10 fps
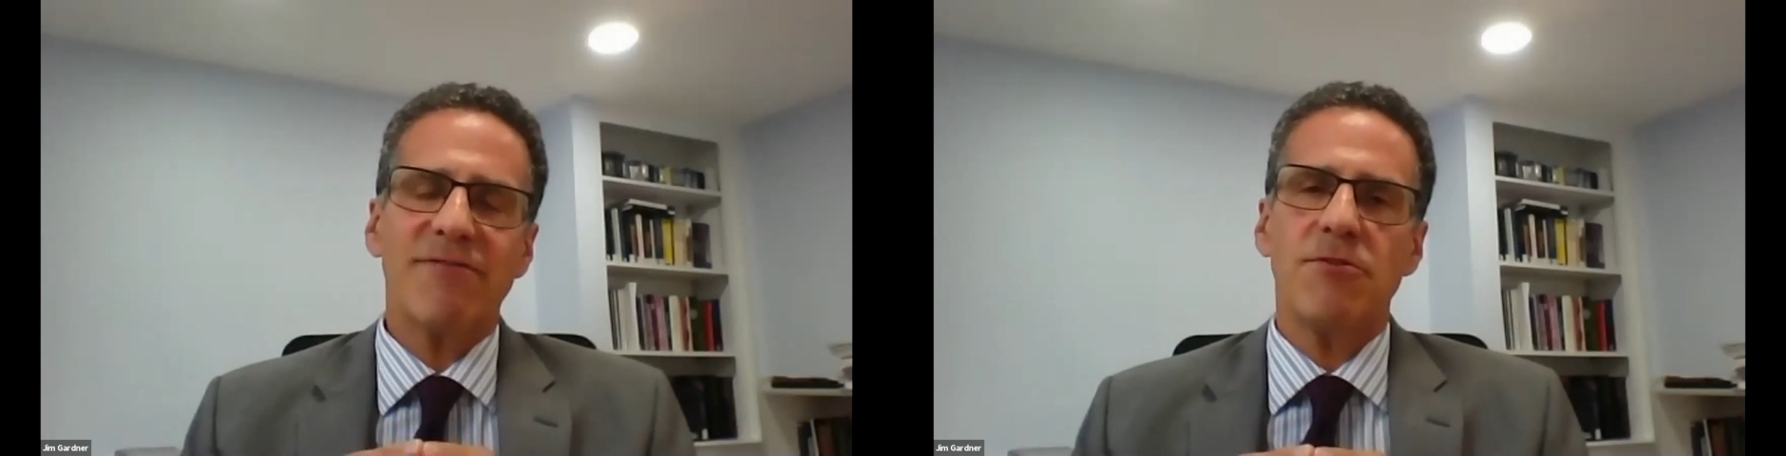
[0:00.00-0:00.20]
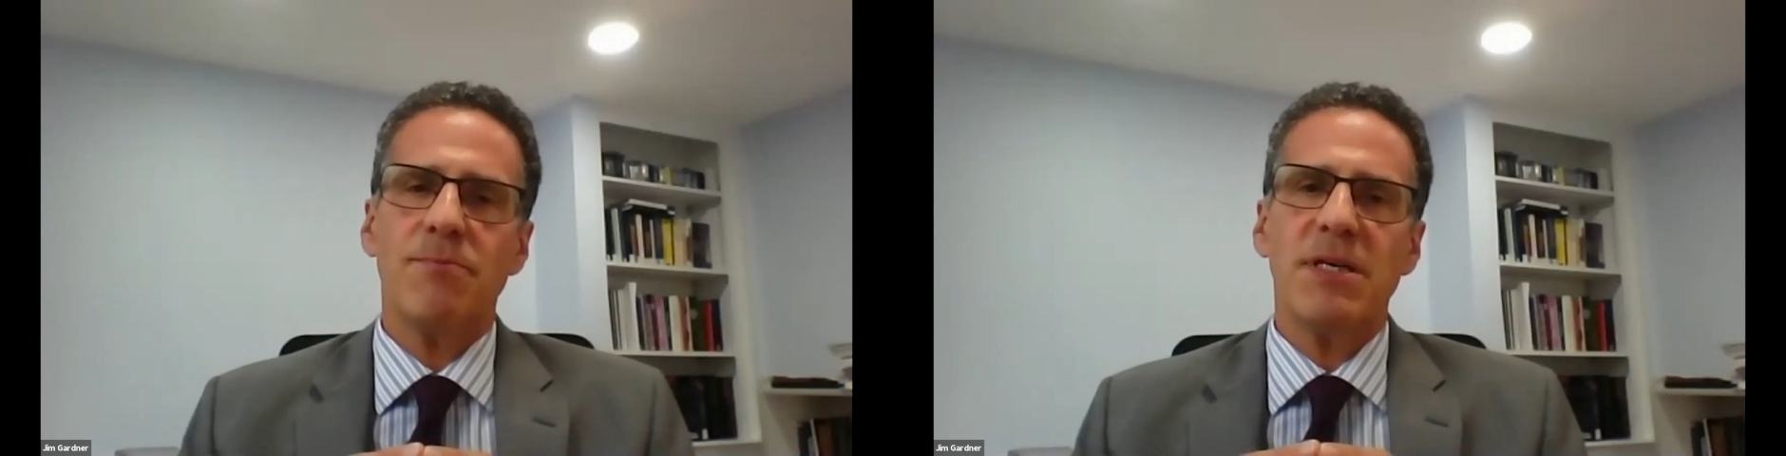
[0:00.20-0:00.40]

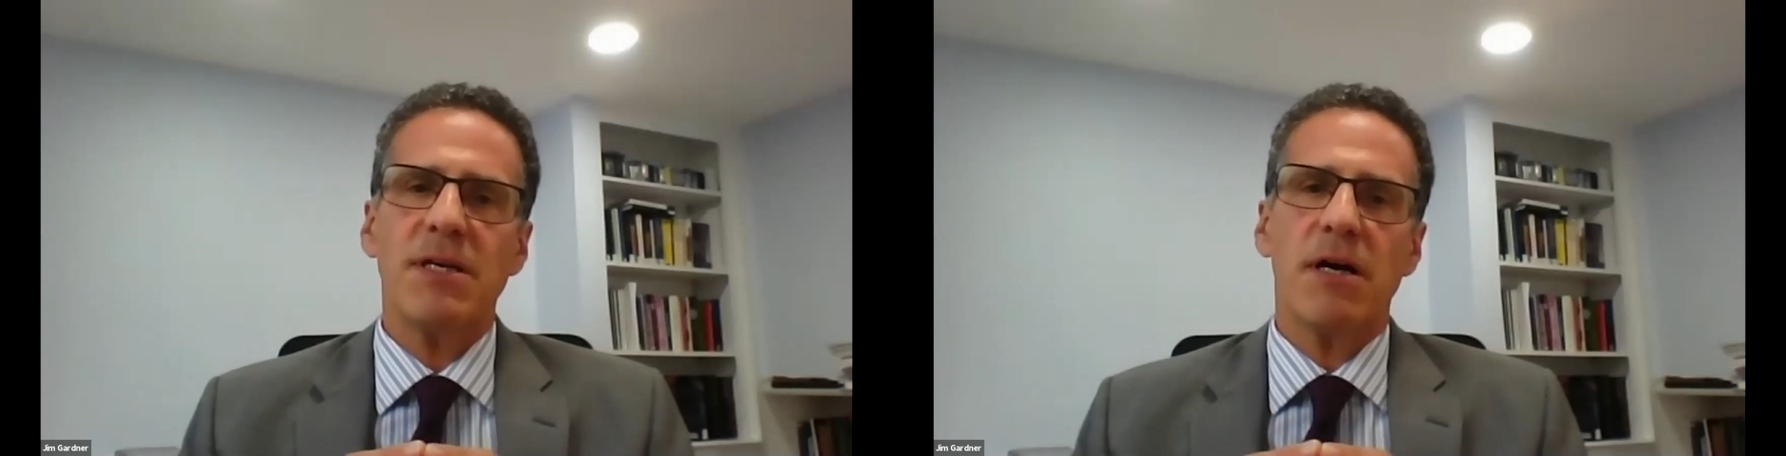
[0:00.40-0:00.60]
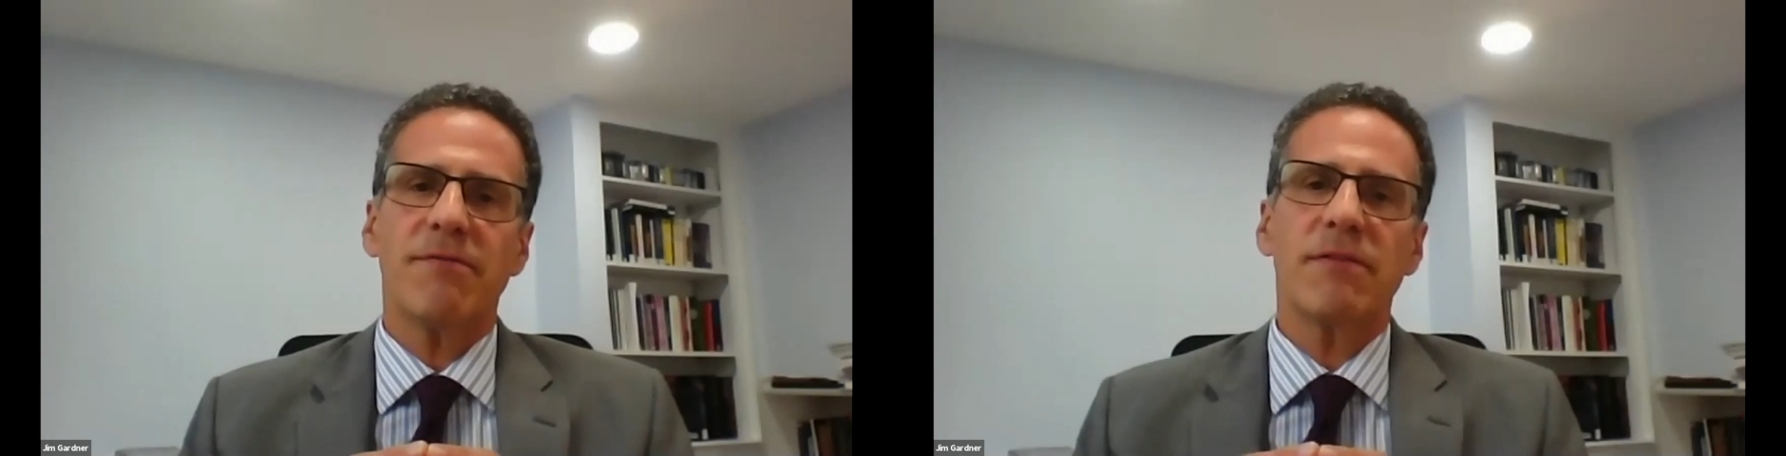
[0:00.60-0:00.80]
to
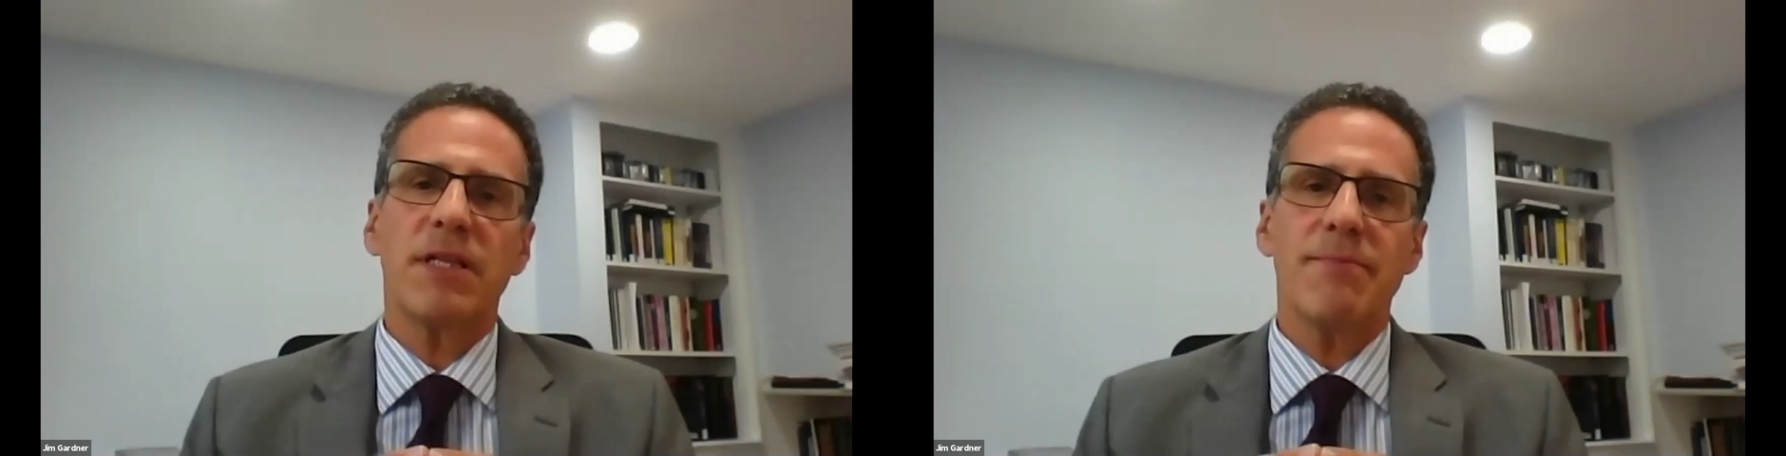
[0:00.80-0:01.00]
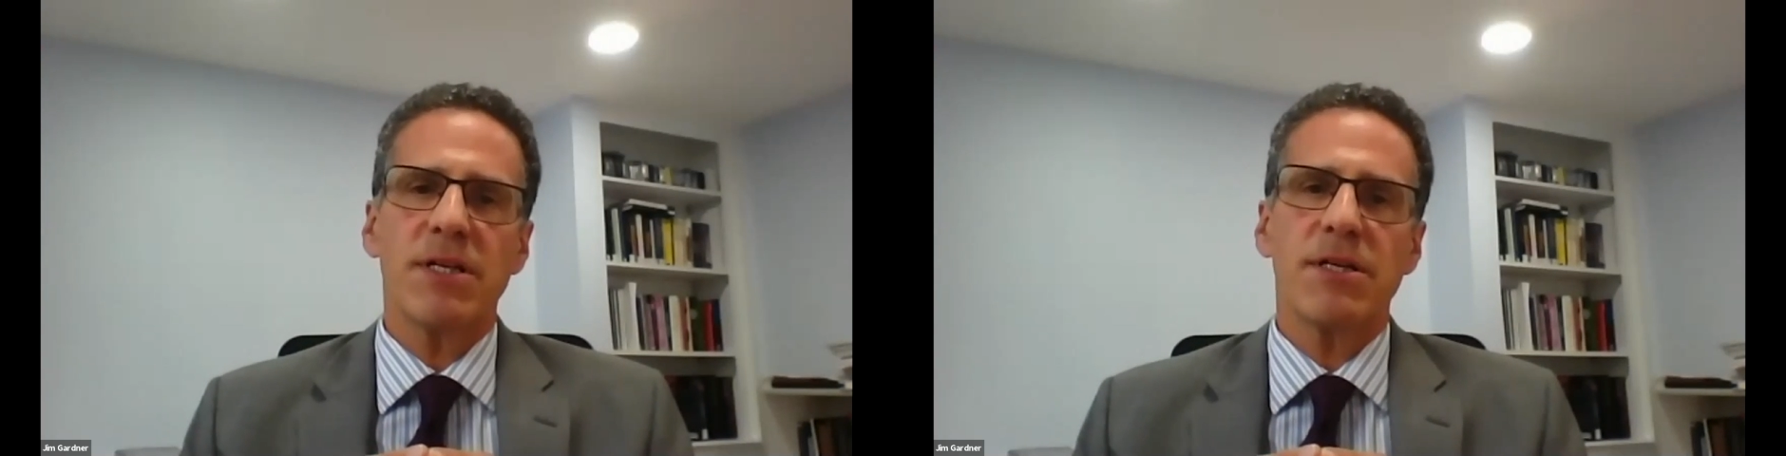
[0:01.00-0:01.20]
be of
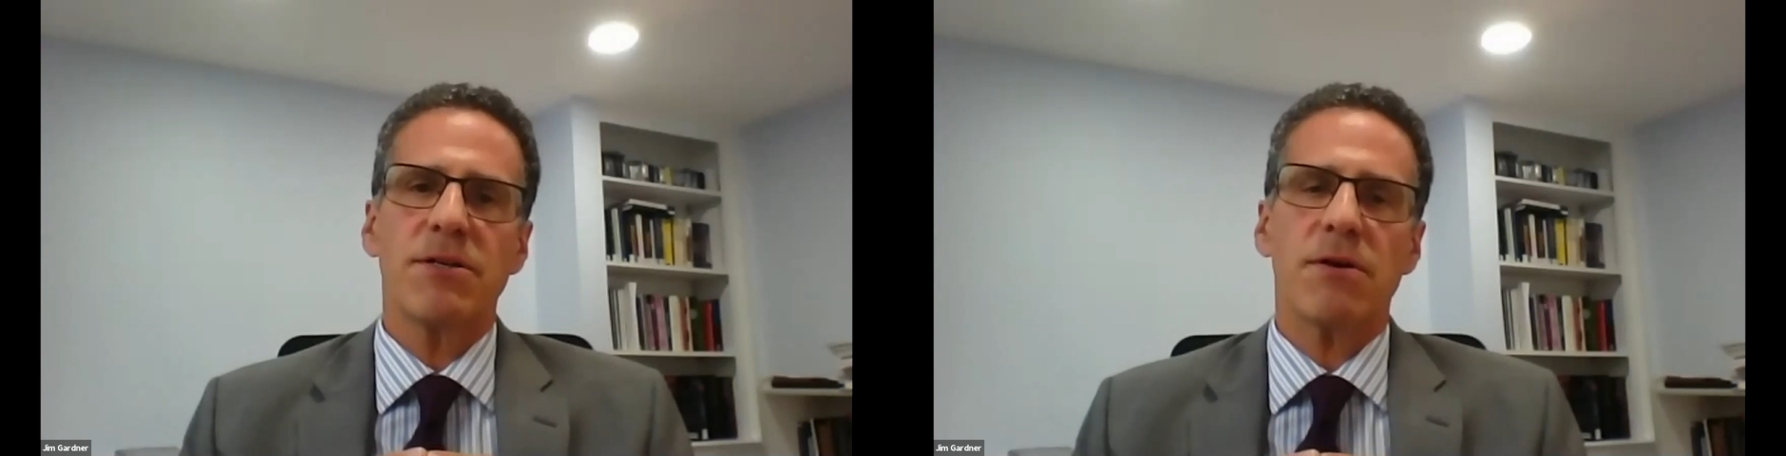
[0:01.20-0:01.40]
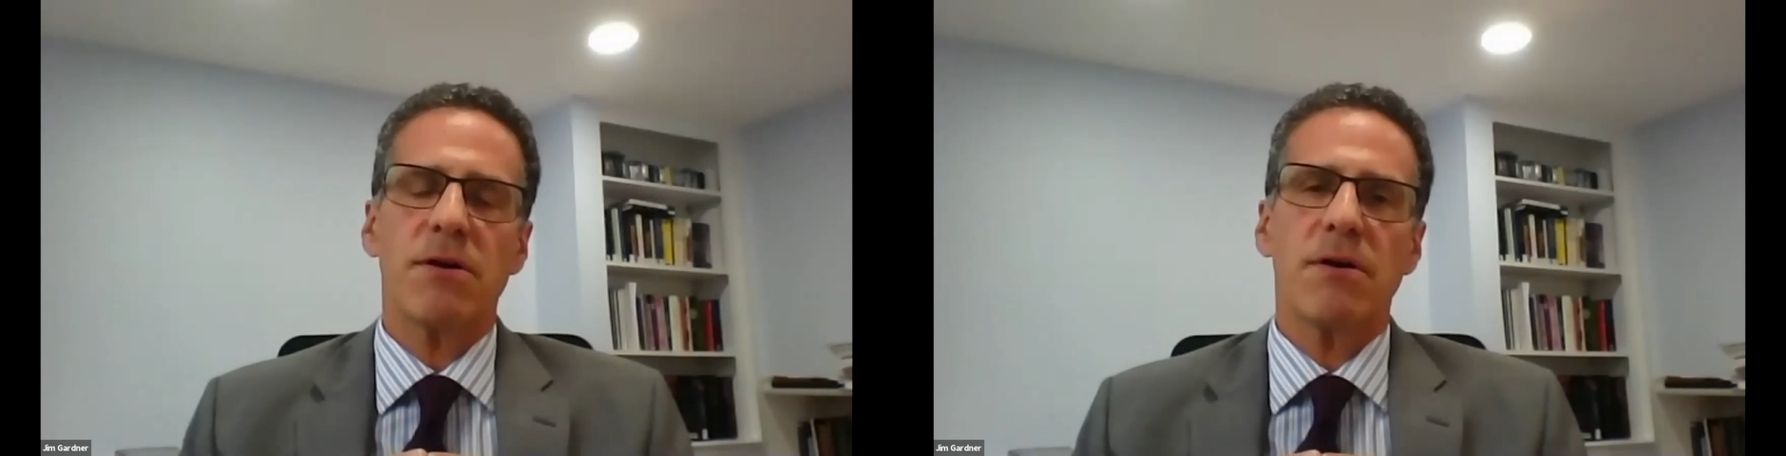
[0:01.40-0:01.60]

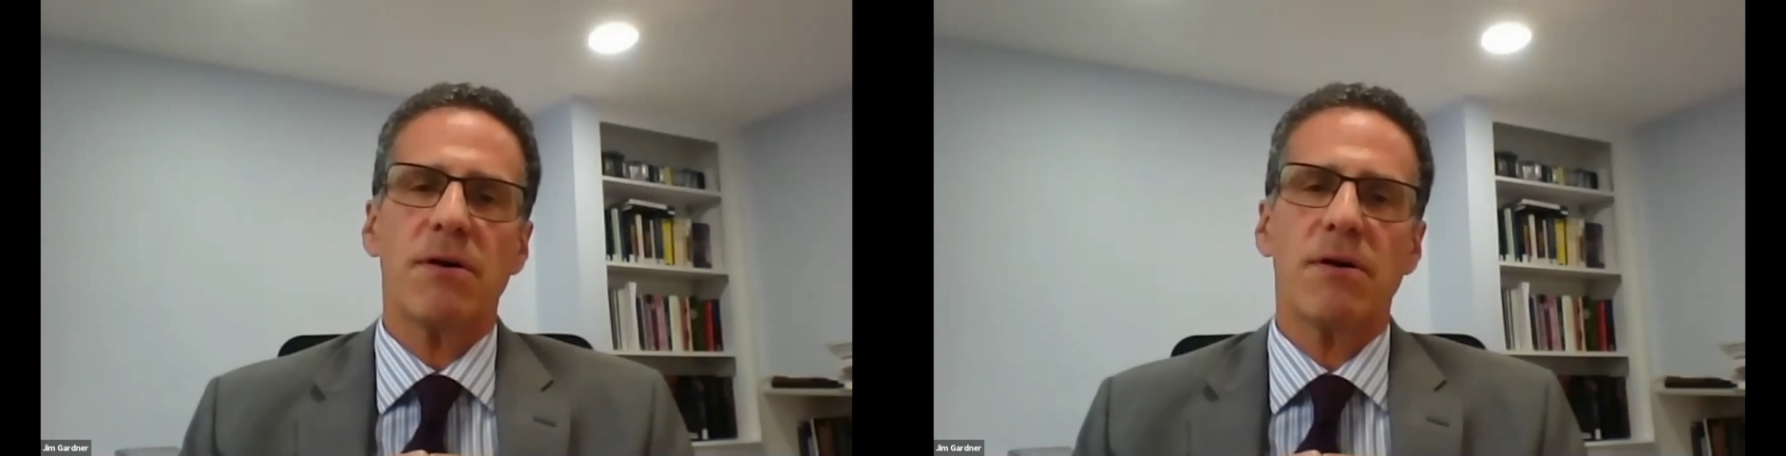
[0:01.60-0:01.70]
limited